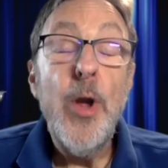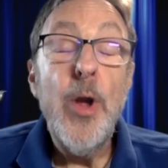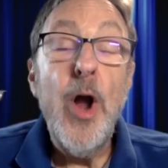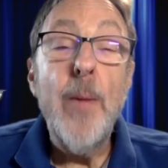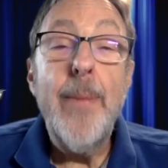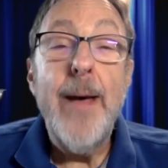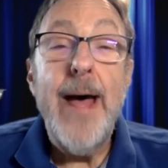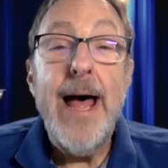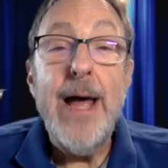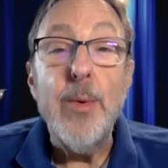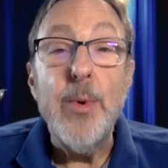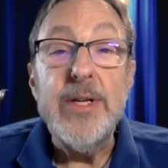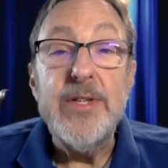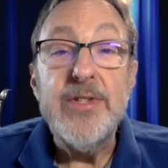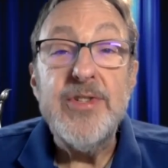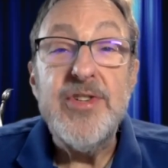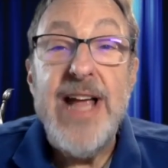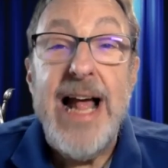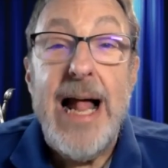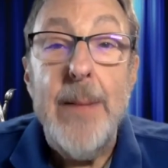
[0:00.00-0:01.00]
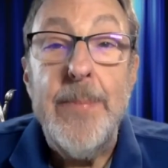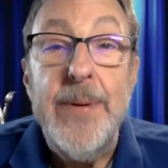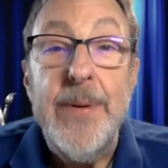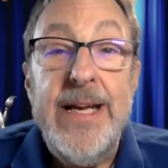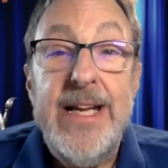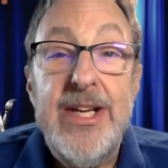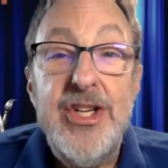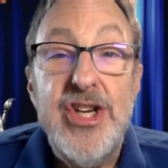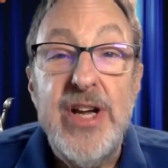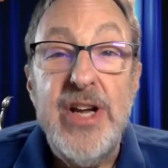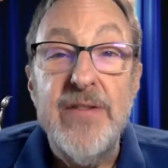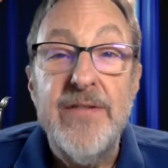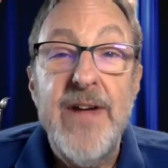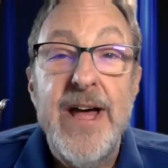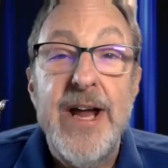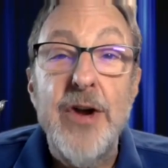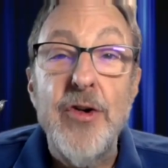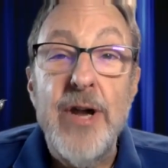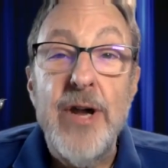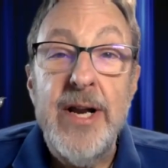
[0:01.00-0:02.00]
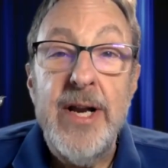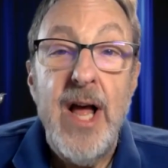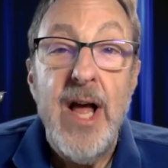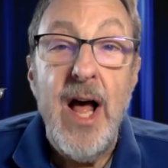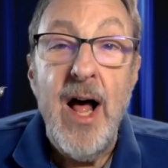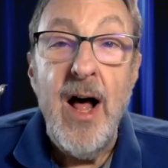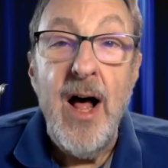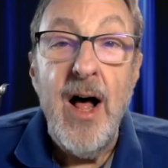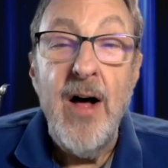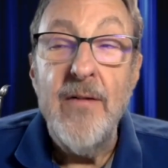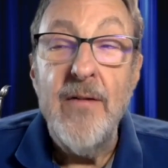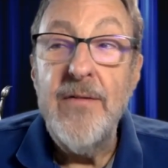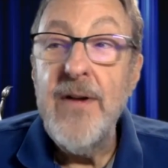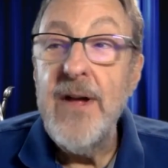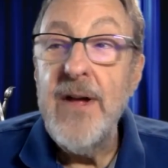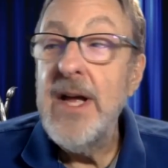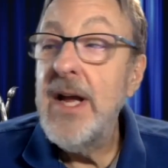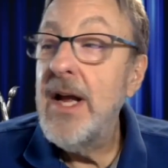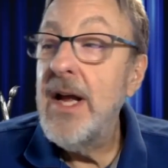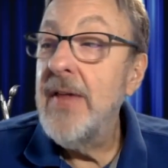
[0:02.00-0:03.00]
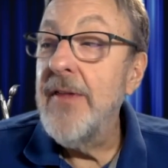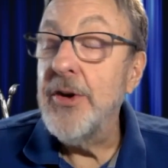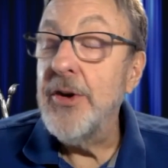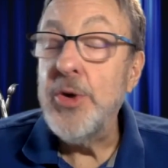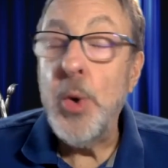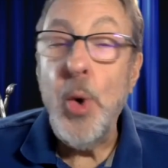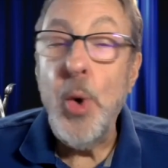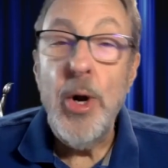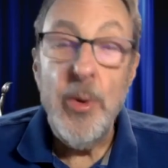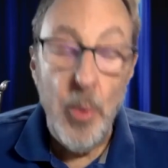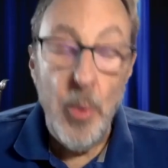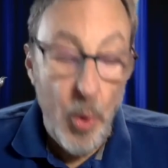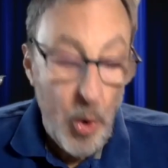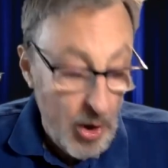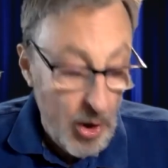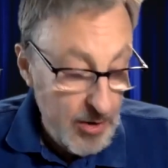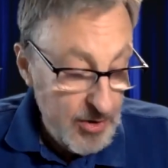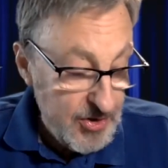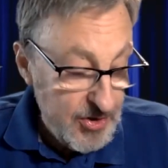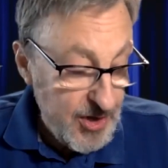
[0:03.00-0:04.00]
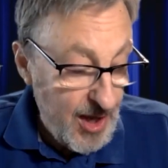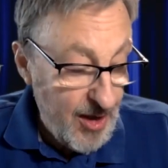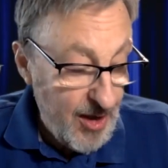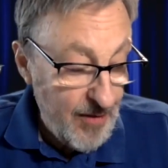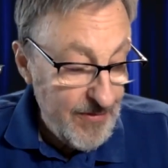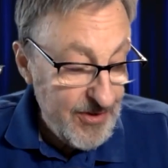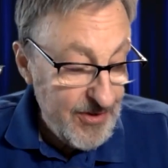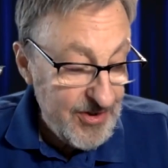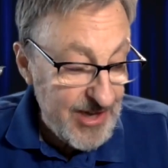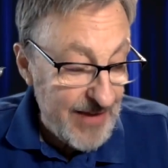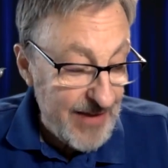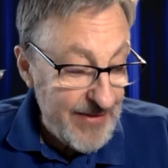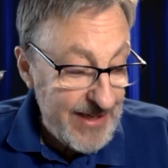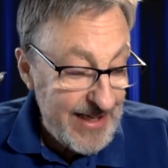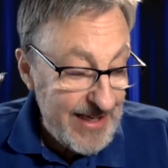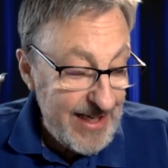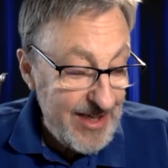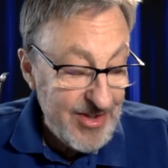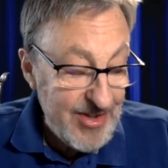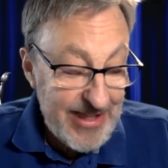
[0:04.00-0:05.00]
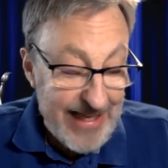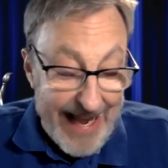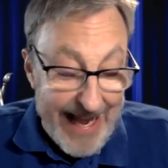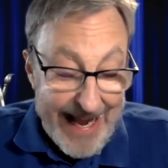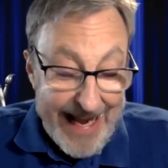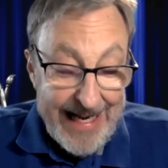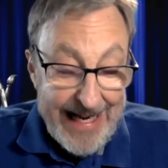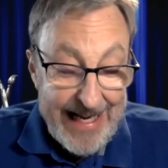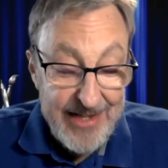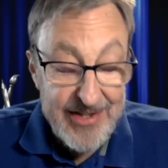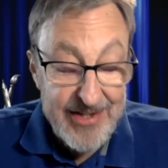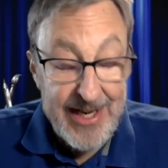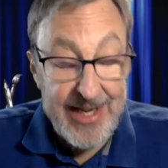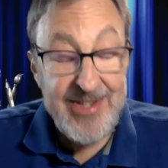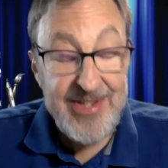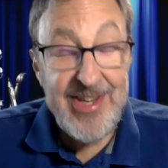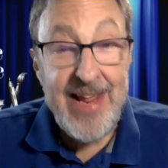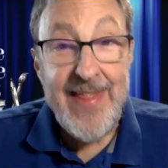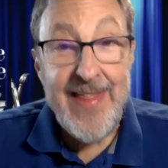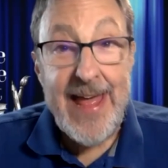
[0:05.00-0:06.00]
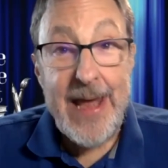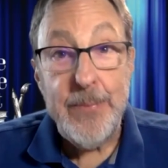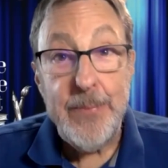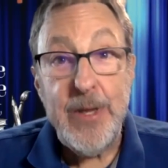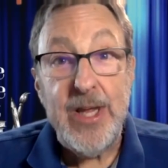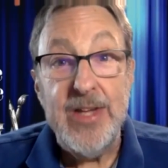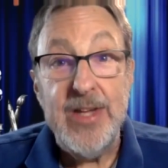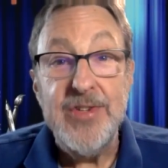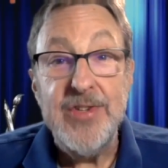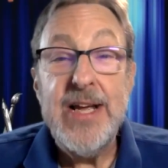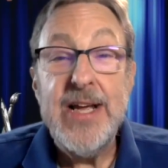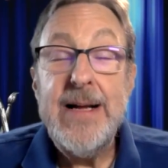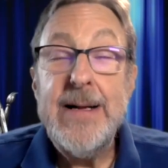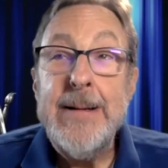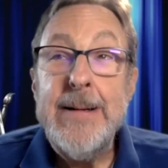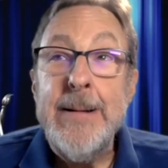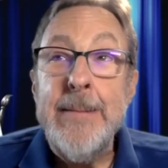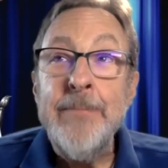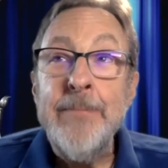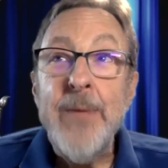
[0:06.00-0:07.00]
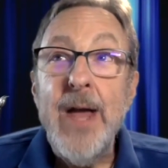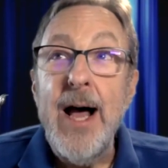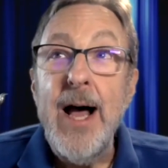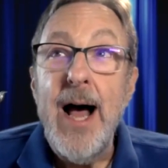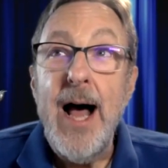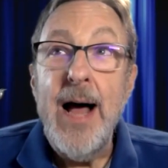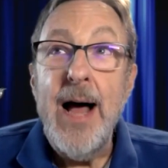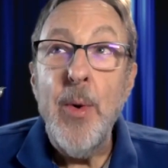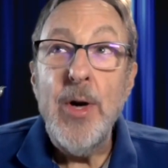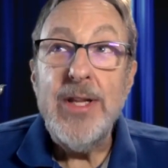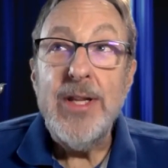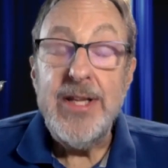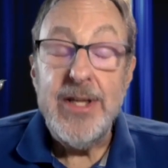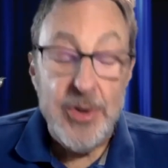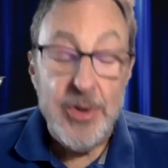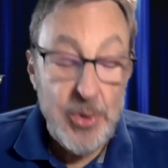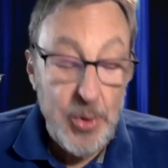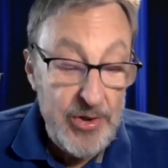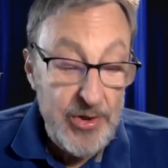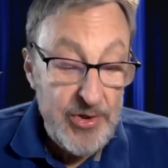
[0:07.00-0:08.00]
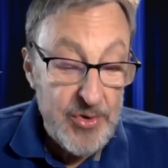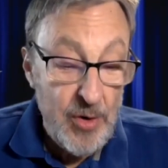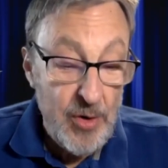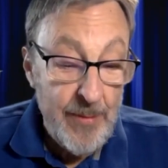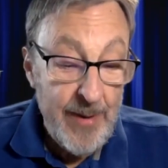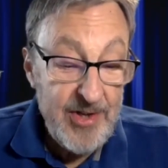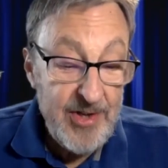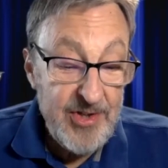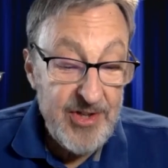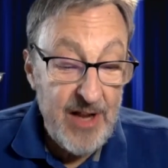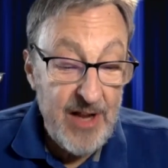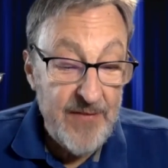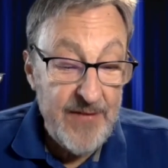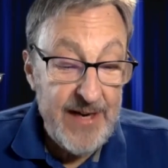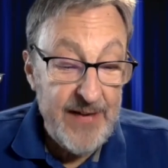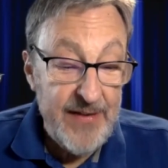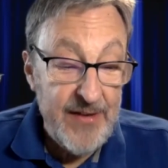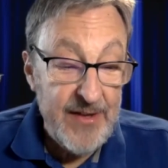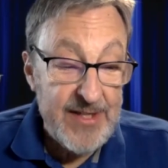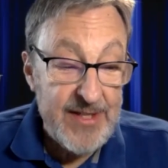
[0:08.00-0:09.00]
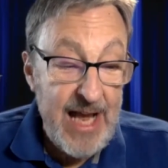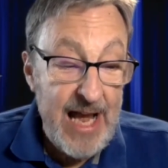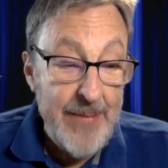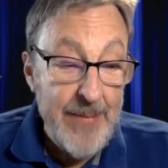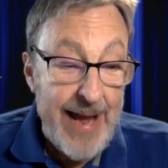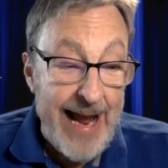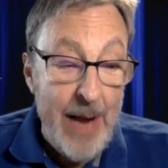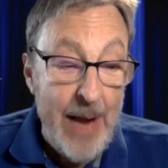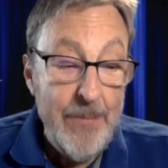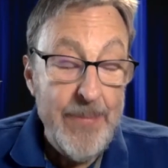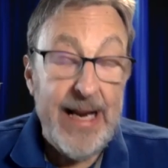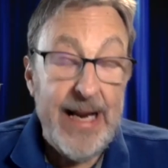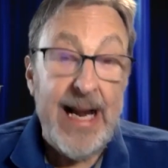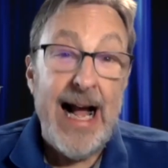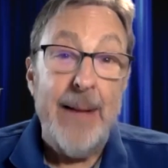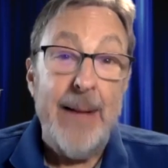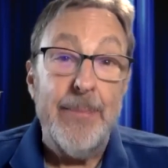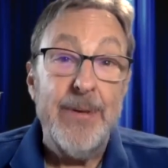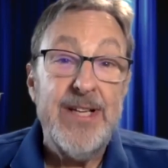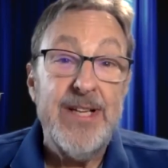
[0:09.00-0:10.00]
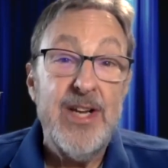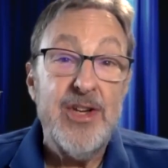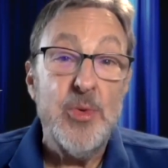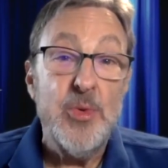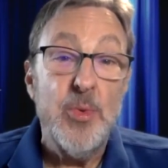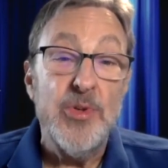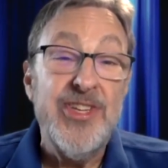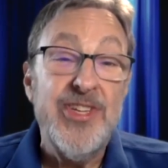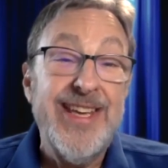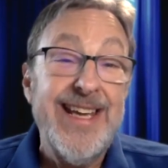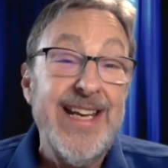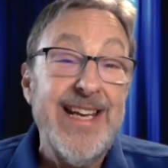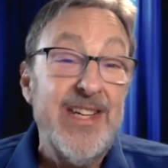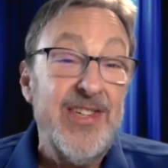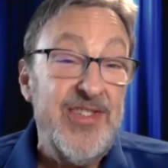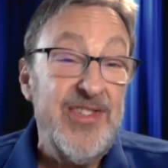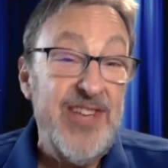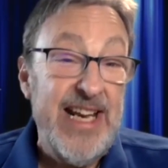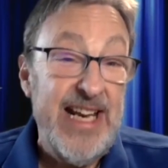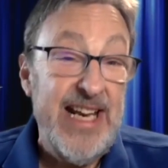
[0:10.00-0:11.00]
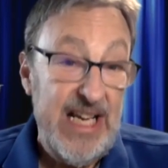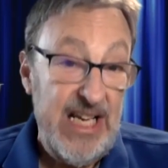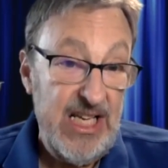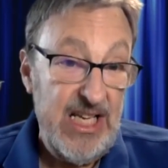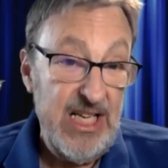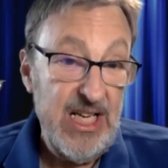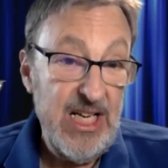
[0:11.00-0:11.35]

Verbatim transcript: are back with Sal Panicci, a veteran of the toy wars of the 70s and 80s. And I say that because uh, I worked at a toy store myself. And at the time, our big competition was Kiddie City.